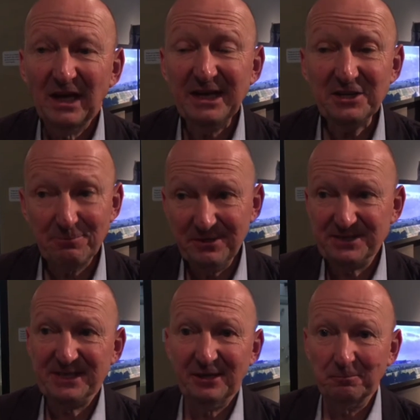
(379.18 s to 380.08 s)
Each
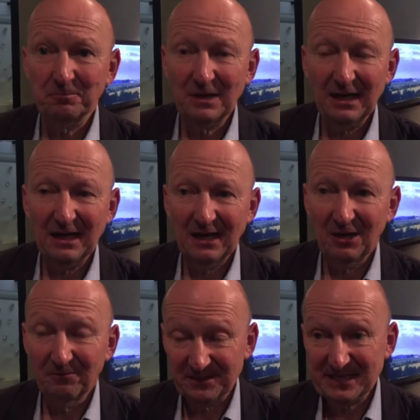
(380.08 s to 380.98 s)
museum
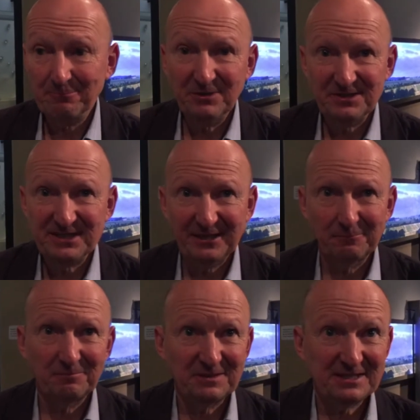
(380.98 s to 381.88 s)
of the 10
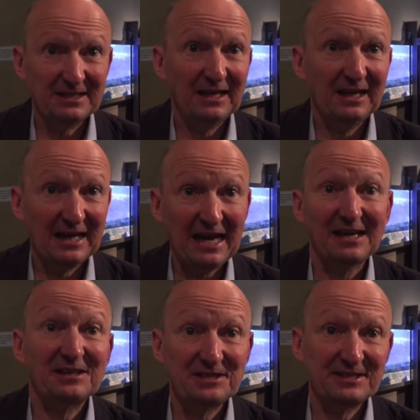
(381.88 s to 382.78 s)
museums
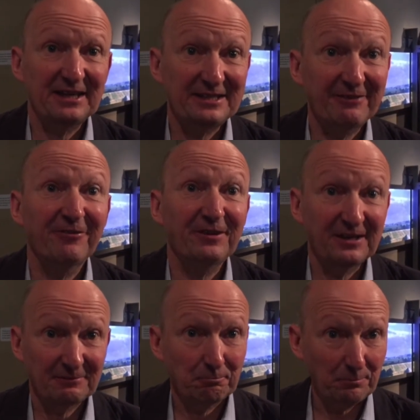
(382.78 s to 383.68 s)
has a
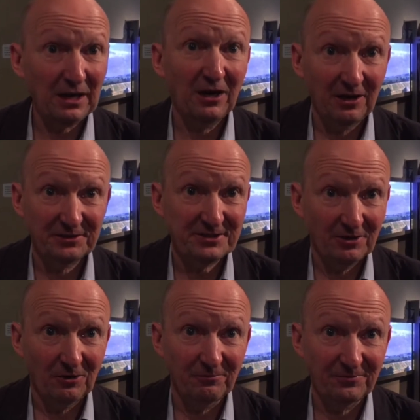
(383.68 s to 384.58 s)
different part
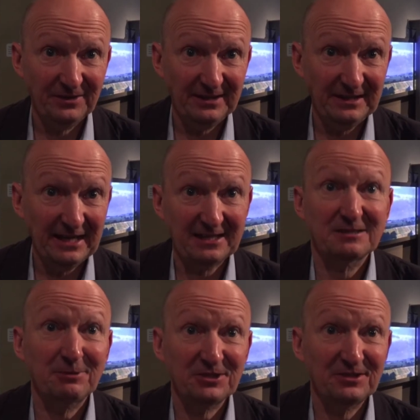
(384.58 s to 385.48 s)
of the
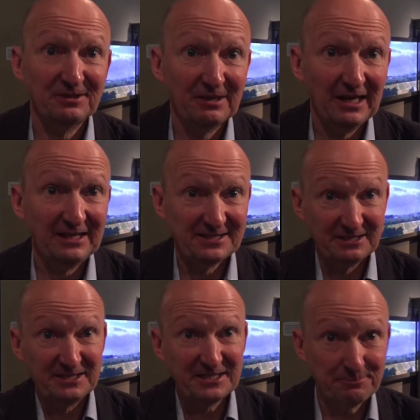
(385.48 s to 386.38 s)
exhibition. It's a
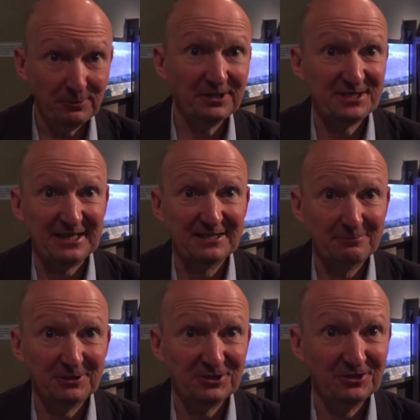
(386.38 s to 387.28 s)
dispersed
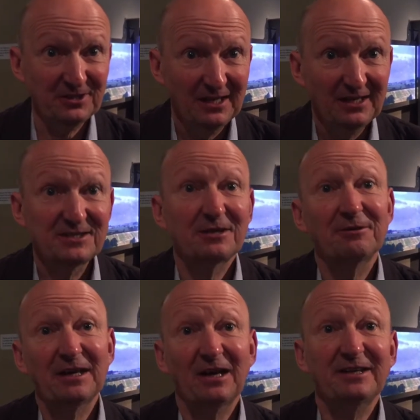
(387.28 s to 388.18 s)
exhibition, so
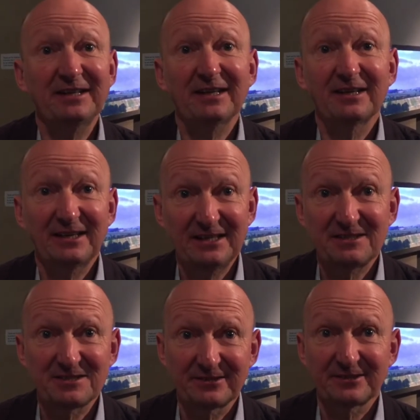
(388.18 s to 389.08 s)
the idea
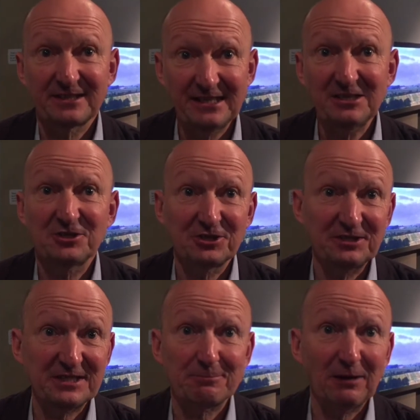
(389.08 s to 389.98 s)
is that each
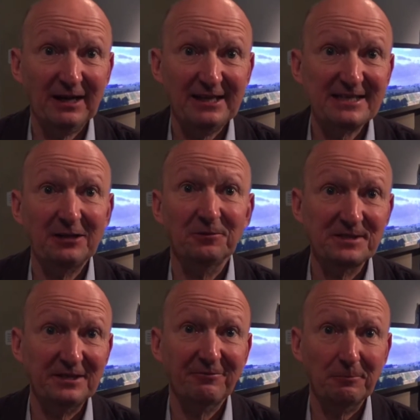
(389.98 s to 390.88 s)
display tells
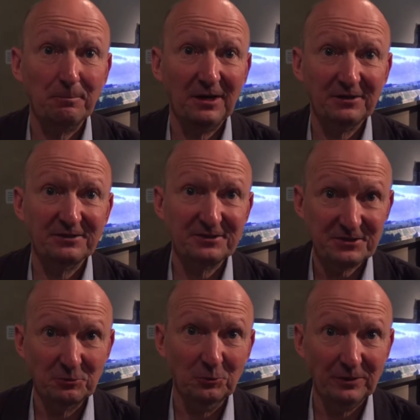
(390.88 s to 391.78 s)
a different part of the
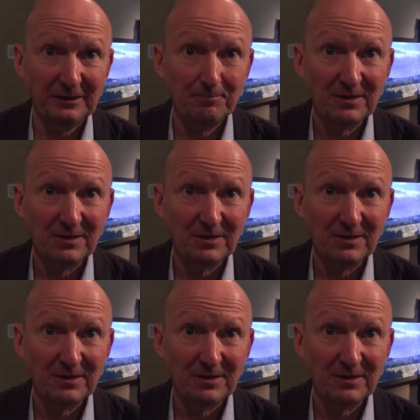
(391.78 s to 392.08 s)
story.